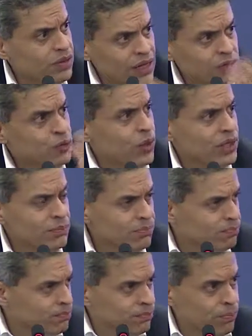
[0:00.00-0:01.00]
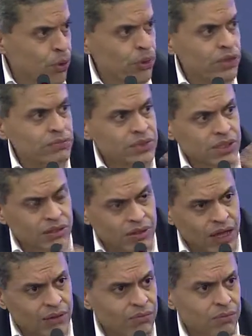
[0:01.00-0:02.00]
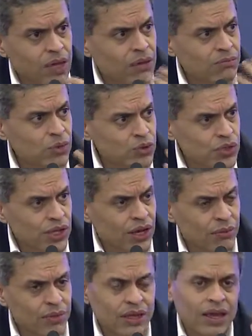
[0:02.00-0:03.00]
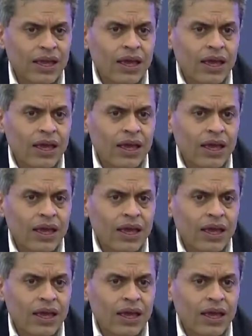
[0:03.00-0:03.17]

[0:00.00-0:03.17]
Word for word: That's where the poems and, and, and music come in.